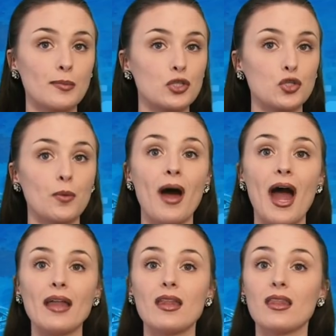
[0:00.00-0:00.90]
commercial
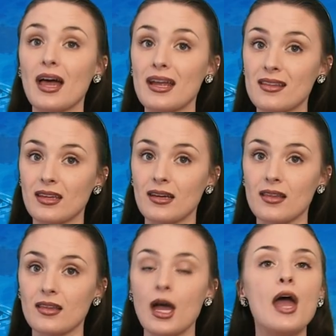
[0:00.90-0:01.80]
pilot
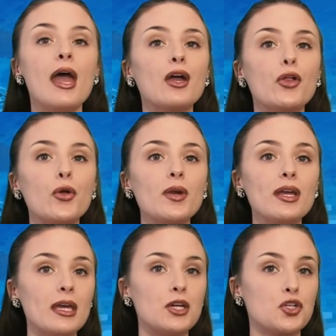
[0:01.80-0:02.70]
license,
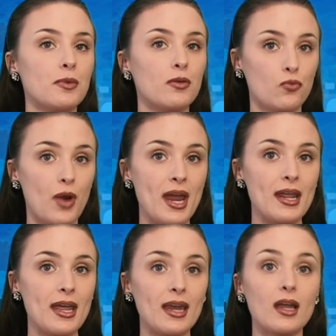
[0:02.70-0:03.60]
including instrument
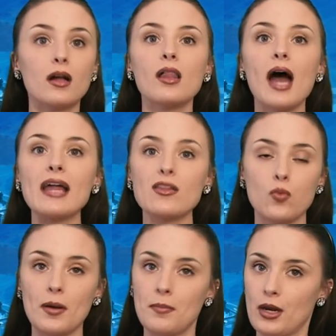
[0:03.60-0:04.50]
rating and a Class
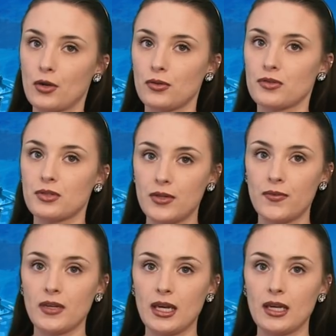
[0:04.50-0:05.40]
1 medical
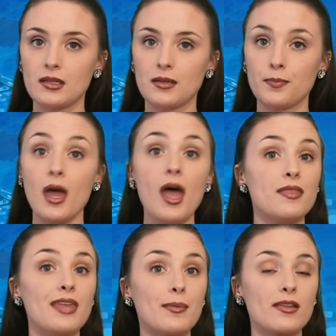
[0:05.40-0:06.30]
certificate.
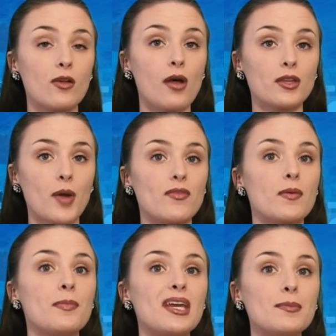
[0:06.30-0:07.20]
They must also have a
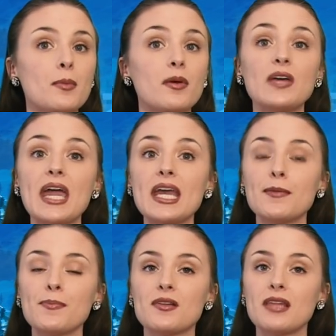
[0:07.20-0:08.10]
minimum of
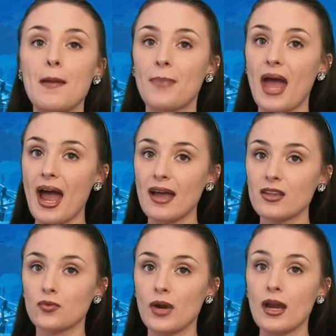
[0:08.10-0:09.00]
80%
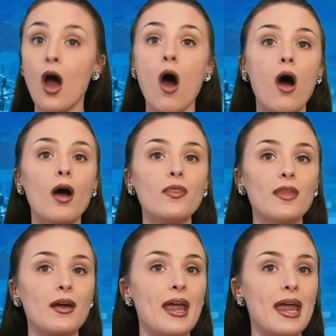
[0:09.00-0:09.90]
pass rate on
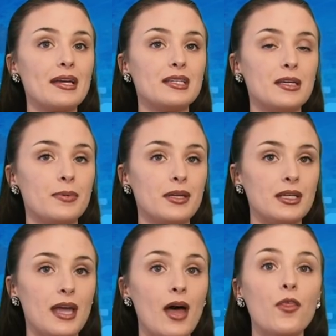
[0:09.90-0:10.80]
their
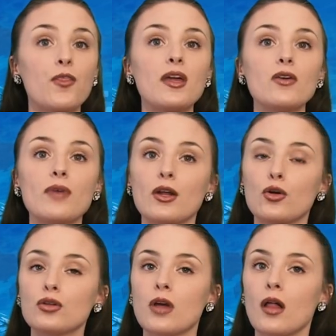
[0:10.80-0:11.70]
ATPL
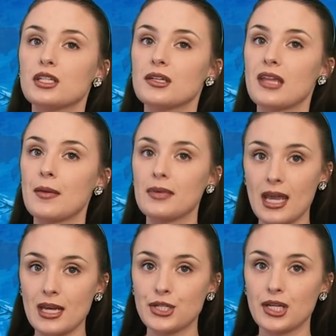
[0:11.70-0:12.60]
theoretical knowledge
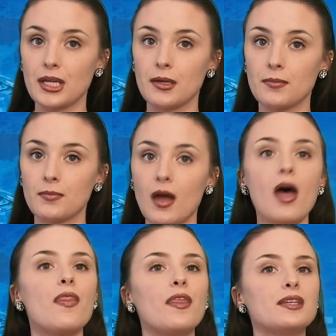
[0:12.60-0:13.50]
examination.
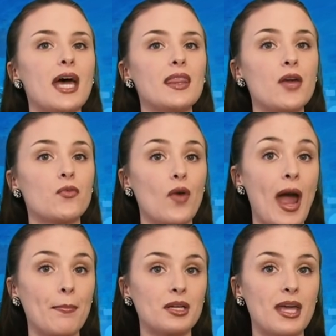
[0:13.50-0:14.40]
The deadline for
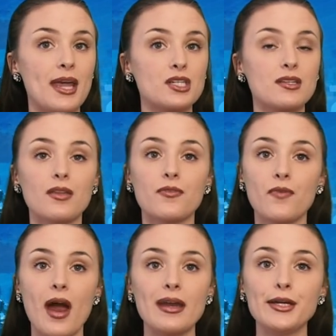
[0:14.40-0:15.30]
applications is
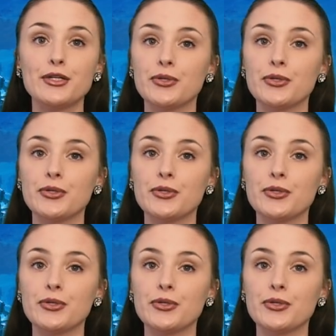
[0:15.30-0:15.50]
Friday,